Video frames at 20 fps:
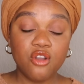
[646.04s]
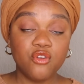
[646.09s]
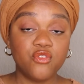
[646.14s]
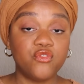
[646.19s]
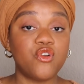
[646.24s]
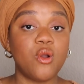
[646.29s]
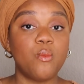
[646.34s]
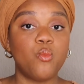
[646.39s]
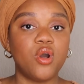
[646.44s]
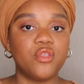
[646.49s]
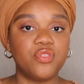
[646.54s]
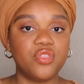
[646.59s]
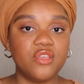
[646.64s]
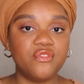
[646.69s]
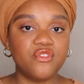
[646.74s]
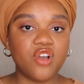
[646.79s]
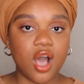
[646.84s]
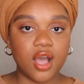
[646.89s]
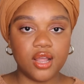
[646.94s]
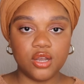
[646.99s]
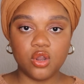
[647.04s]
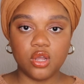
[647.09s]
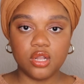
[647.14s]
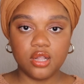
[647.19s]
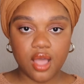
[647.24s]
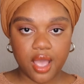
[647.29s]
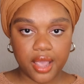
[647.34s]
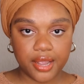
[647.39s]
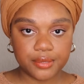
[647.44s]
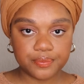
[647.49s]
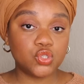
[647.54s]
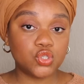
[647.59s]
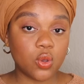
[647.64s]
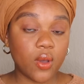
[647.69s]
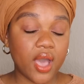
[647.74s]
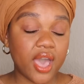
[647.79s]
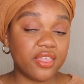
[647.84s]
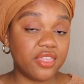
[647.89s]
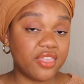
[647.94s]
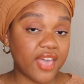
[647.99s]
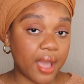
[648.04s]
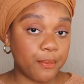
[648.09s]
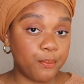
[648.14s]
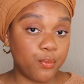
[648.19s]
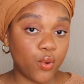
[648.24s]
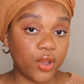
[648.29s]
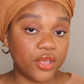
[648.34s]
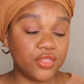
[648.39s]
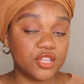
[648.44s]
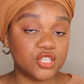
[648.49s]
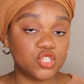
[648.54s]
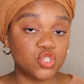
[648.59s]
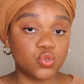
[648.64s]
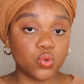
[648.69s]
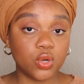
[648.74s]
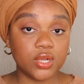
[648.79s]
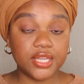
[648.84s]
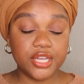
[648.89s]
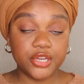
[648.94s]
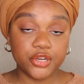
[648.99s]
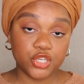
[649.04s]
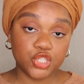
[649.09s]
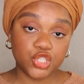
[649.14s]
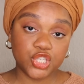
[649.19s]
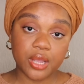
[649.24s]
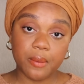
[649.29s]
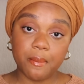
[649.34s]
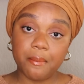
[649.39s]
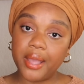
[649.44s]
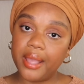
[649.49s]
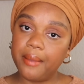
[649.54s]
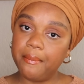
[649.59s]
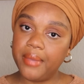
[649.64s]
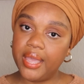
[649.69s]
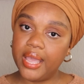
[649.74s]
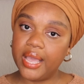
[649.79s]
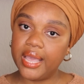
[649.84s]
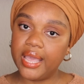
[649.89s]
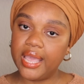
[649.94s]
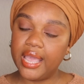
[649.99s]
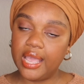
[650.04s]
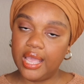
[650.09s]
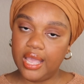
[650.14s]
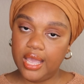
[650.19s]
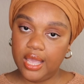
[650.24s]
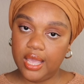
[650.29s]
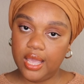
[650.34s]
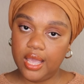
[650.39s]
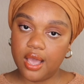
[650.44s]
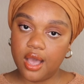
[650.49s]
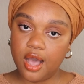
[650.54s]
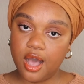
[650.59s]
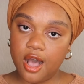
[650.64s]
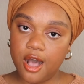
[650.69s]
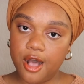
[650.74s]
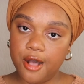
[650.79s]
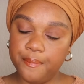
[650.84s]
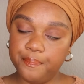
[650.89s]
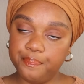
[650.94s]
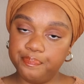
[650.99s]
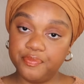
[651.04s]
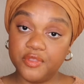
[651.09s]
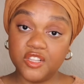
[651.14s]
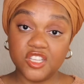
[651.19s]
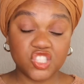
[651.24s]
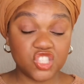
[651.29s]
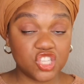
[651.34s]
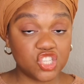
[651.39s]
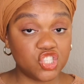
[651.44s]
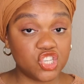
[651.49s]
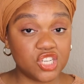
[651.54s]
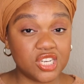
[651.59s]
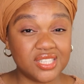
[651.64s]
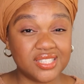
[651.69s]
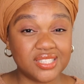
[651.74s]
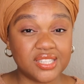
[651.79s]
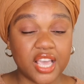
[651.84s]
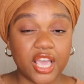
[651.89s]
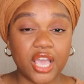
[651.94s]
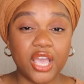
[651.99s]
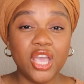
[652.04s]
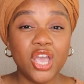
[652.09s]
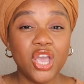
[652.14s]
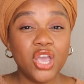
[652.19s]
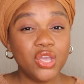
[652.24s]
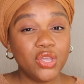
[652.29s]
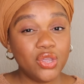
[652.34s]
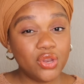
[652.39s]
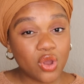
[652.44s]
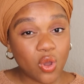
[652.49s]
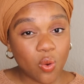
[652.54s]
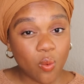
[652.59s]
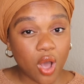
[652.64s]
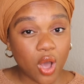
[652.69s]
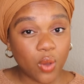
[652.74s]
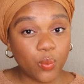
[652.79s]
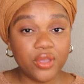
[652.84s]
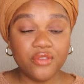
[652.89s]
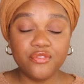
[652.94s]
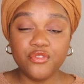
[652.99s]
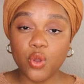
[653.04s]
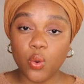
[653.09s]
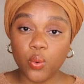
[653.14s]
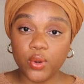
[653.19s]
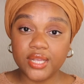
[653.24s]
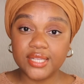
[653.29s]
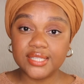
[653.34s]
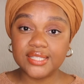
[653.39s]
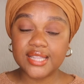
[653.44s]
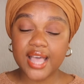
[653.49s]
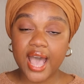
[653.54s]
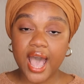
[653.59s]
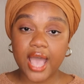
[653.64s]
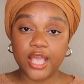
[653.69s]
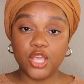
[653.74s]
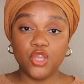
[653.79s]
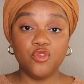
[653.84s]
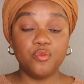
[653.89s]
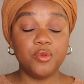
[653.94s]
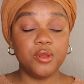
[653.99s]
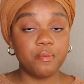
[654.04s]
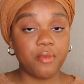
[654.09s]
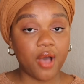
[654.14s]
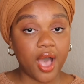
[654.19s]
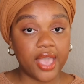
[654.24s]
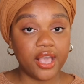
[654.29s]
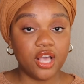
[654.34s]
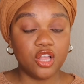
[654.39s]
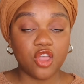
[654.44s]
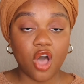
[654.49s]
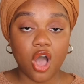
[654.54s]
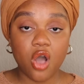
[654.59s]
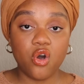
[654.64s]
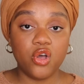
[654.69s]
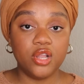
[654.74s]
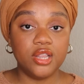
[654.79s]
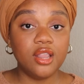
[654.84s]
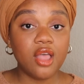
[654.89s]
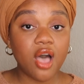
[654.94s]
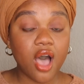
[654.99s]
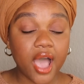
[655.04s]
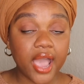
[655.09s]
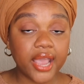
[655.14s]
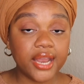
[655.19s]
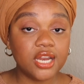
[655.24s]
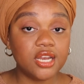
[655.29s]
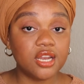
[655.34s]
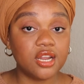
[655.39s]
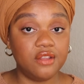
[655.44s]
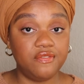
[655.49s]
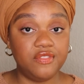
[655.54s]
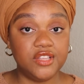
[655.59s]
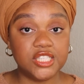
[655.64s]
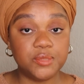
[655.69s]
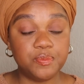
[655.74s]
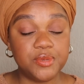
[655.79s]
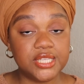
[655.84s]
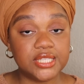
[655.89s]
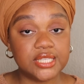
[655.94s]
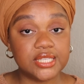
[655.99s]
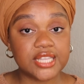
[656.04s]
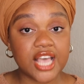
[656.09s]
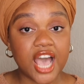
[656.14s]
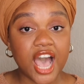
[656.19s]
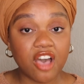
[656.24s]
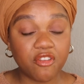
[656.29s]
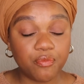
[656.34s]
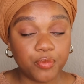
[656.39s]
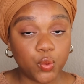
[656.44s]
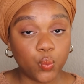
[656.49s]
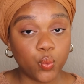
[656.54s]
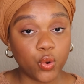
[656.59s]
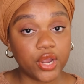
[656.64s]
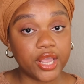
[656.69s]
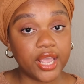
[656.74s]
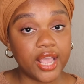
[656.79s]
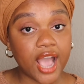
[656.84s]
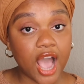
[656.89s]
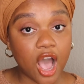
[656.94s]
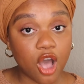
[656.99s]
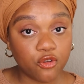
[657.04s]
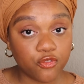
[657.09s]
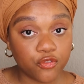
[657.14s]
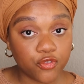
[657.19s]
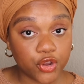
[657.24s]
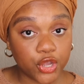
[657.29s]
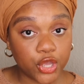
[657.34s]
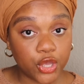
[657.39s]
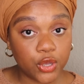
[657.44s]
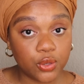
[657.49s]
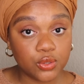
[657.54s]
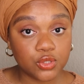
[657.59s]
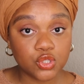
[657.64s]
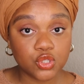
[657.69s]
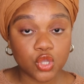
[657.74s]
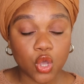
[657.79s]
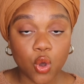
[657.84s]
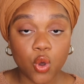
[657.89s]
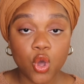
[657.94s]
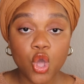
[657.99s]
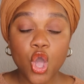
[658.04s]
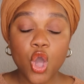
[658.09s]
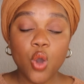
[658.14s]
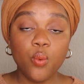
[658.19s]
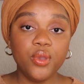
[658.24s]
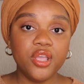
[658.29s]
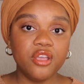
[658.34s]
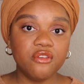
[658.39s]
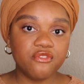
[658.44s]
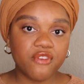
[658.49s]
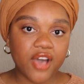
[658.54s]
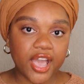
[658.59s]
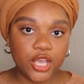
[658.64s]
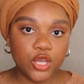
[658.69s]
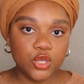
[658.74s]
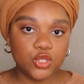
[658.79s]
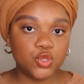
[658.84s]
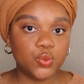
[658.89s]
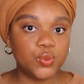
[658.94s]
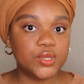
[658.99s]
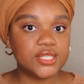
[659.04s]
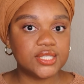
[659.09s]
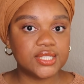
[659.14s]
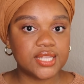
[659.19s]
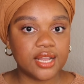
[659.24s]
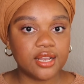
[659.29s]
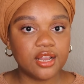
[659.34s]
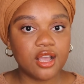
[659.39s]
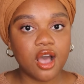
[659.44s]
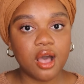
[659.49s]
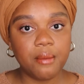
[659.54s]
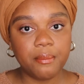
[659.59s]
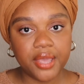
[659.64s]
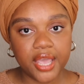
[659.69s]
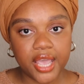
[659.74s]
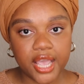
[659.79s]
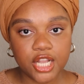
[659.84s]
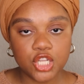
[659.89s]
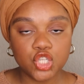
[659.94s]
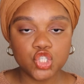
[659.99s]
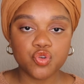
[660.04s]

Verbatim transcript: from what they've gotten online. So at that point, the store leadership might make a um, decision and say, you know what, we've noticed that you've been buying a lot online and none of these pieces have been working out for you. So we invite you to instead come in,